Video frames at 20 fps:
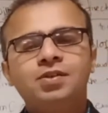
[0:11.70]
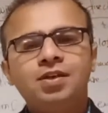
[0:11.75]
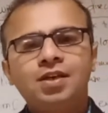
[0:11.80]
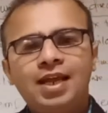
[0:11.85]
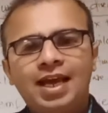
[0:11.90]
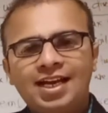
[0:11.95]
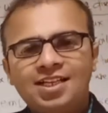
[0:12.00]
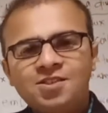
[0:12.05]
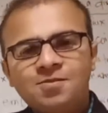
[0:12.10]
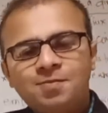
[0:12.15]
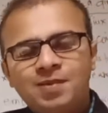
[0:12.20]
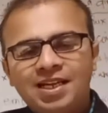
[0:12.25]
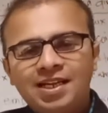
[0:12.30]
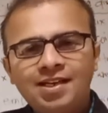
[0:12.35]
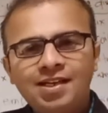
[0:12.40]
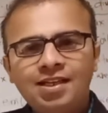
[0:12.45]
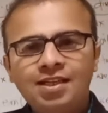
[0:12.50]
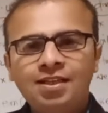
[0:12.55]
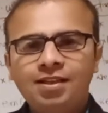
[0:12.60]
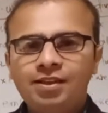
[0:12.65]

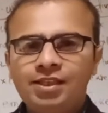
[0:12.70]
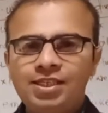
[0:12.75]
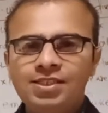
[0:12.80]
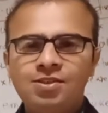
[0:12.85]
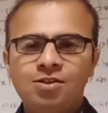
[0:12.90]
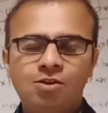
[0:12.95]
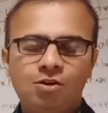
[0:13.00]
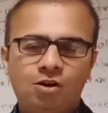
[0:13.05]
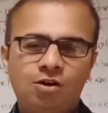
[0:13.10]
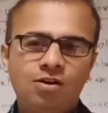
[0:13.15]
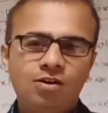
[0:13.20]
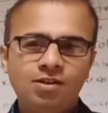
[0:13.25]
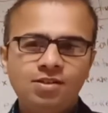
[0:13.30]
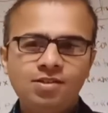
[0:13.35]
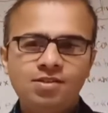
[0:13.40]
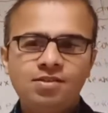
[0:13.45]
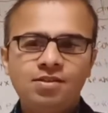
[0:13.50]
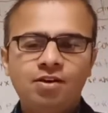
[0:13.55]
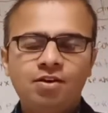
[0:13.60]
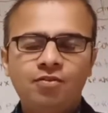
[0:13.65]
explaining these
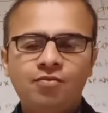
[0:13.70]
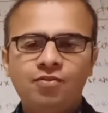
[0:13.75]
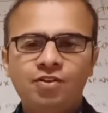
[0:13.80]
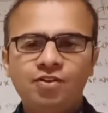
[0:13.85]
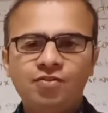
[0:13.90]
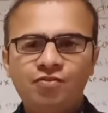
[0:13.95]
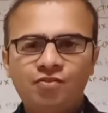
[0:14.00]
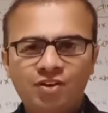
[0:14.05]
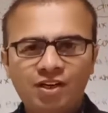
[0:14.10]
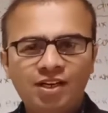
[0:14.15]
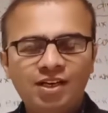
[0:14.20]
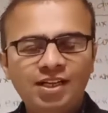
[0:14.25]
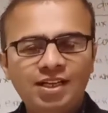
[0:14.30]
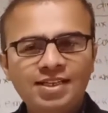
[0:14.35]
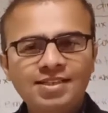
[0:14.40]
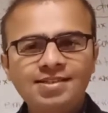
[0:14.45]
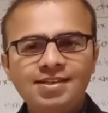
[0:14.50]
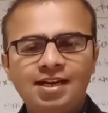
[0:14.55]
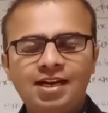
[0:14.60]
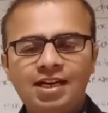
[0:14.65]
laws of the
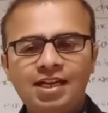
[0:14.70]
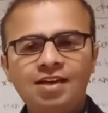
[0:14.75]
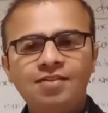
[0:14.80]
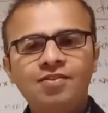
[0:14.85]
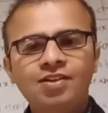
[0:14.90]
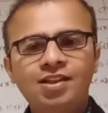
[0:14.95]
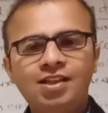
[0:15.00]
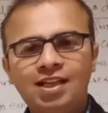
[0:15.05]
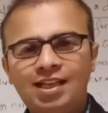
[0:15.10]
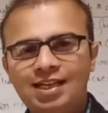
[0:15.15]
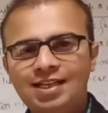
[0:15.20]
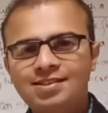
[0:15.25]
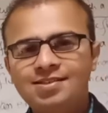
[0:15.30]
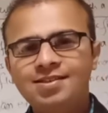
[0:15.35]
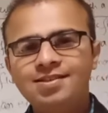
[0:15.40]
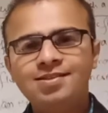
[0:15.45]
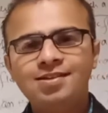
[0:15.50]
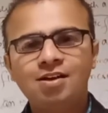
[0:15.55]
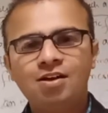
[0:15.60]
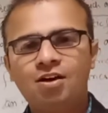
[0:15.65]
Faraday's and even the
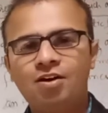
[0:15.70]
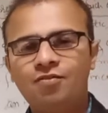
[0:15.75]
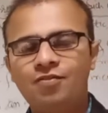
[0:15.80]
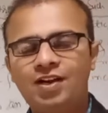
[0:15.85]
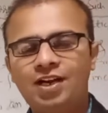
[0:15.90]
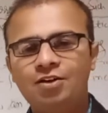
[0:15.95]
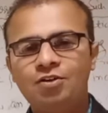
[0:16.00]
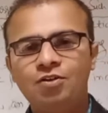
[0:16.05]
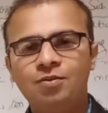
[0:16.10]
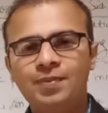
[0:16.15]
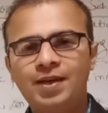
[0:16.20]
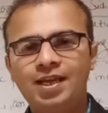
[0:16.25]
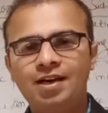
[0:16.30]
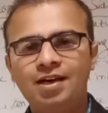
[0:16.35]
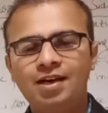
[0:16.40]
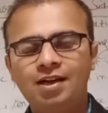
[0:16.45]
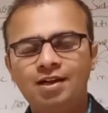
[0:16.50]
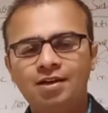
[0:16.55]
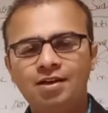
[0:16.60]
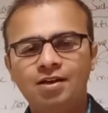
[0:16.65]
Lenz's law of
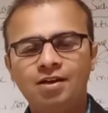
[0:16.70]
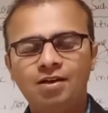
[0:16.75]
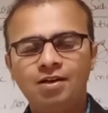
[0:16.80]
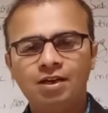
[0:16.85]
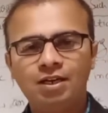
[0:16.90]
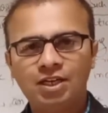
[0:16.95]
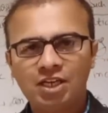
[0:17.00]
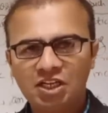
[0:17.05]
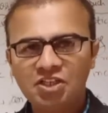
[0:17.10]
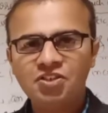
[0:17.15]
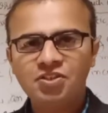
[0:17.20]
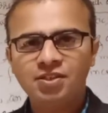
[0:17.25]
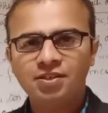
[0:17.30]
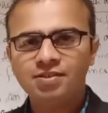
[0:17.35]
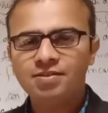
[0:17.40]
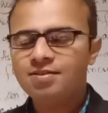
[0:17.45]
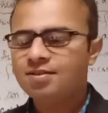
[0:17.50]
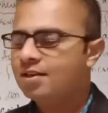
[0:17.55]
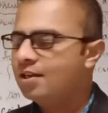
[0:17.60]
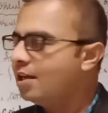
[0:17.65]
electromagnetic
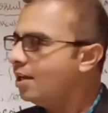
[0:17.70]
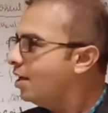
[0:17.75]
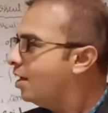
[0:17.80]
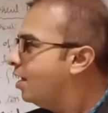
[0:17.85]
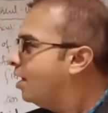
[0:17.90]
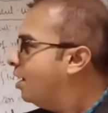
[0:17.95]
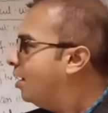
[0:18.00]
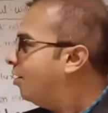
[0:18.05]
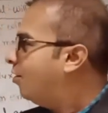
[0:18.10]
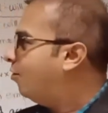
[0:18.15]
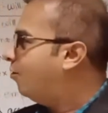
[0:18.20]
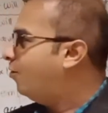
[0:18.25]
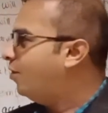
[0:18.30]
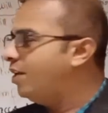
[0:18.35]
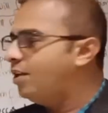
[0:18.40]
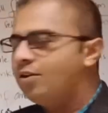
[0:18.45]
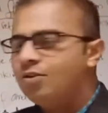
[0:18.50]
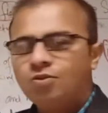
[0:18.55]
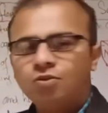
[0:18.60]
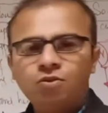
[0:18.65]
inductions,
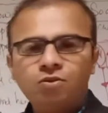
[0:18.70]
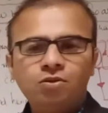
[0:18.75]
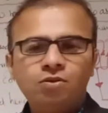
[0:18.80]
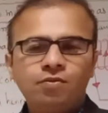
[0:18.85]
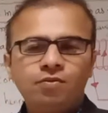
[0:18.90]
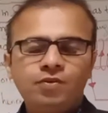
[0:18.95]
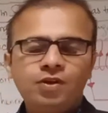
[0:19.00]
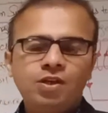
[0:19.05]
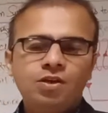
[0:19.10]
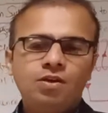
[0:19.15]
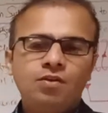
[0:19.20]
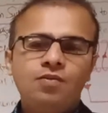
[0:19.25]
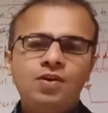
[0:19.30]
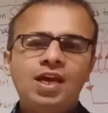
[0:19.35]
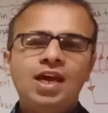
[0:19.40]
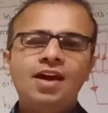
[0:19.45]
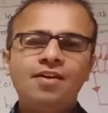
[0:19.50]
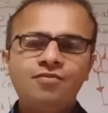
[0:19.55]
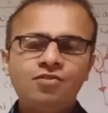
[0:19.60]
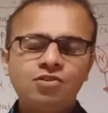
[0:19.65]
we
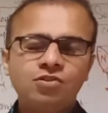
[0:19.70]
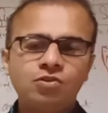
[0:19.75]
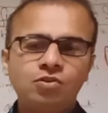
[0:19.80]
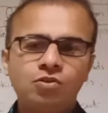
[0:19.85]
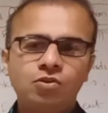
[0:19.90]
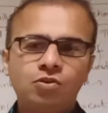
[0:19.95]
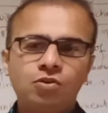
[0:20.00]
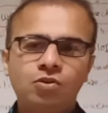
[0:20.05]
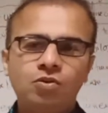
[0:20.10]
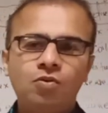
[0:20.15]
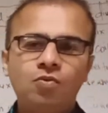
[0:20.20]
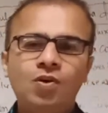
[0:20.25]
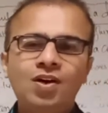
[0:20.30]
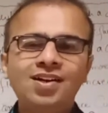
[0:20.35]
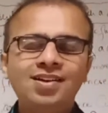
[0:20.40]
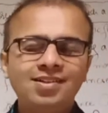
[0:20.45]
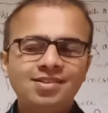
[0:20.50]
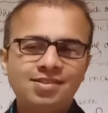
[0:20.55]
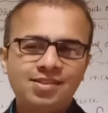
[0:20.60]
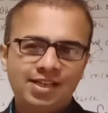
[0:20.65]
have to know
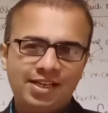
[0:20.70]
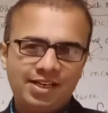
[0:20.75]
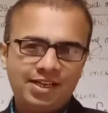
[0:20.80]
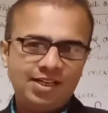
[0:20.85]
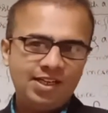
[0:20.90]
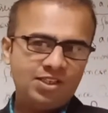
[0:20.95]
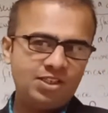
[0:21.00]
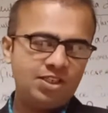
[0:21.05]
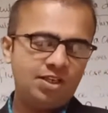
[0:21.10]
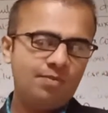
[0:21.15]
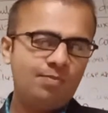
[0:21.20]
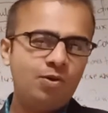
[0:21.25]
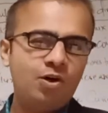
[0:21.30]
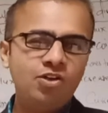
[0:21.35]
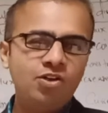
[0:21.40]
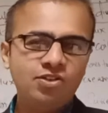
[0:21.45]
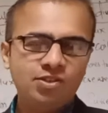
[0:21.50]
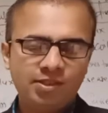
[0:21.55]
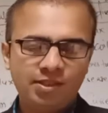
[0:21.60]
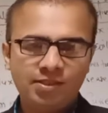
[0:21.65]
what is the induction
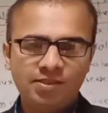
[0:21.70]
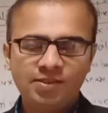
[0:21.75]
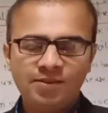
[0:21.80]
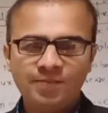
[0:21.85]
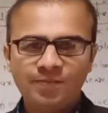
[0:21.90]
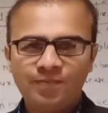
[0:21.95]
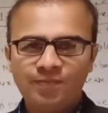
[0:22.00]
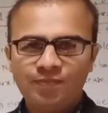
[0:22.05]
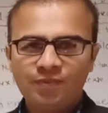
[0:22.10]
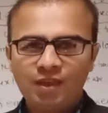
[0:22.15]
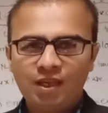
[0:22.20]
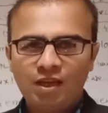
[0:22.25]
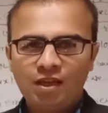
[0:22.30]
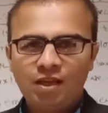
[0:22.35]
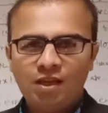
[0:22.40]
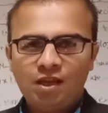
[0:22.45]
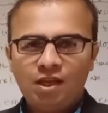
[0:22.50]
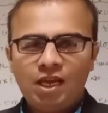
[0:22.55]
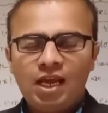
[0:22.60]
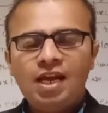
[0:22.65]
process.
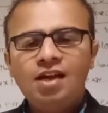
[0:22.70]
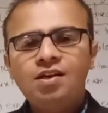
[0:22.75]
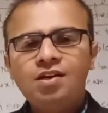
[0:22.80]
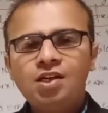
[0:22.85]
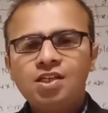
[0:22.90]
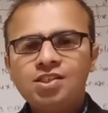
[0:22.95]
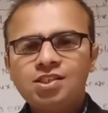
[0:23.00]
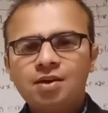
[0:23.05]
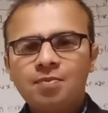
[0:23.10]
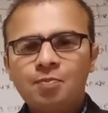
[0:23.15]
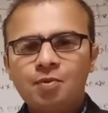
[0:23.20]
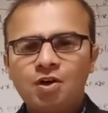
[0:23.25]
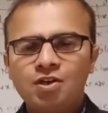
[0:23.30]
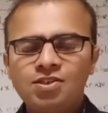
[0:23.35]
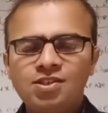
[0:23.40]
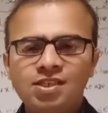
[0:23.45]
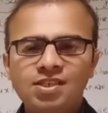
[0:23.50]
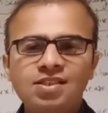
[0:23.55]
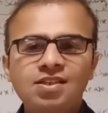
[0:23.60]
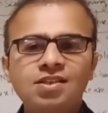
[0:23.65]
Induction
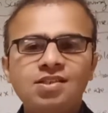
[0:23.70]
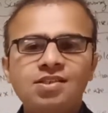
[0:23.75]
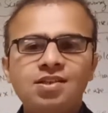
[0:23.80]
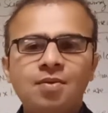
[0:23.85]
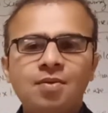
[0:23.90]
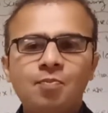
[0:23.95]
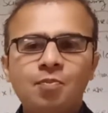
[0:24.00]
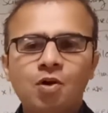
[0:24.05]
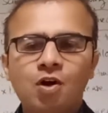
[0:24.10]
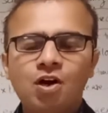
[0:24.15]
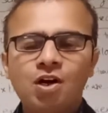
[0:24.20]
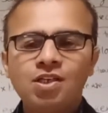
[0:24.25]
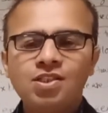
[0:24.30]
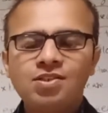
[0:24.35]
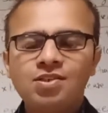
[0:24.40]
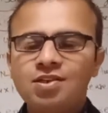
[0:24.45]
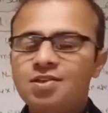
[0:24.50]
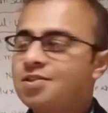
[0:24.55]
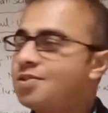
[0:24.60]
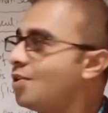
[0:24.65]
process is the
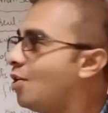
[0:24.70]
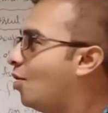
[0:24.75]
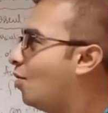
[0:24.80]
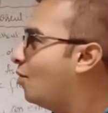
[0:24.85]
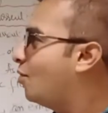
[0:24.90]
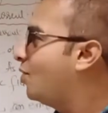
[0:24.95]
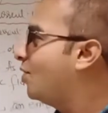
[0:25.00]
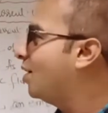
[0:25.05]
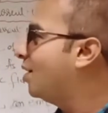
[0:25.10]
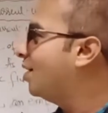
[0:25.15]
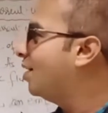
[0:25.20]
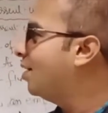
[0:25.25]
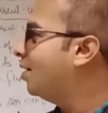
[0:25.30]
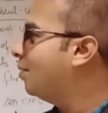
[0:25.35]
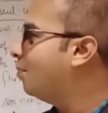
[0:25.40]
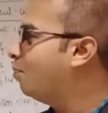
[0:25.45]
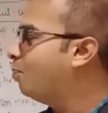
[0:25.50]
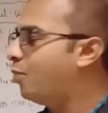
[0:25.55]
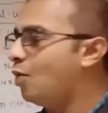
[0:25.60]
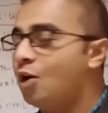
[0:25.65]
process of
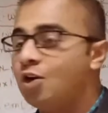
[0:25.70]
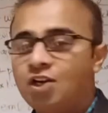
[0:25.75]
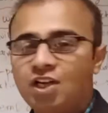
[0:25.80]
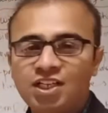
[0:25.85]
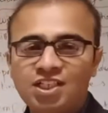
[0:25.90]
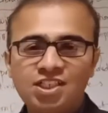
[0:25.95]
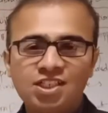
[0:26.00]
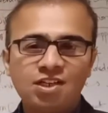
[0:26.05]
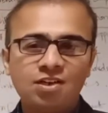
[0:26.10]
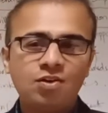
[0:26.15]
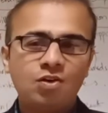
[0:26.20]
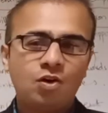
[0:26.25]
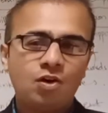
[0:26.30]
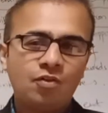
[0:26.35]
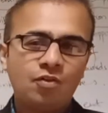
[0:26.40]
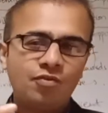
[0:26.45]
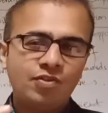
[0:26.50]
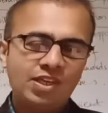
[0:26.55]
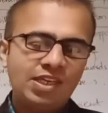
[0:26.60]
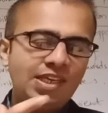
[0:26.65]
the production
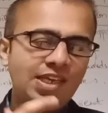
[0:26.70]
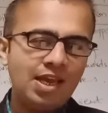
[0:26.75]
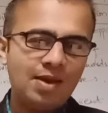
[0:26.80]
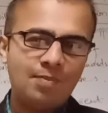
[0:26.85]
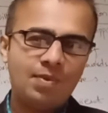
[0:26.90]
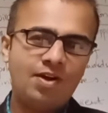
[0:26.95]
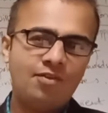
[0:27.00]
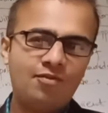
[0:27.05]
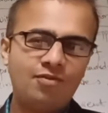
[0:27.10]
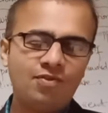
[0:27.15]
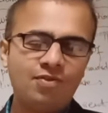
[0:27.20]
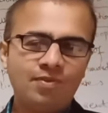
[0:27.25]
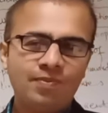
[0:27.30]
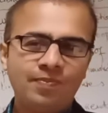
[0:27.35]
of EMF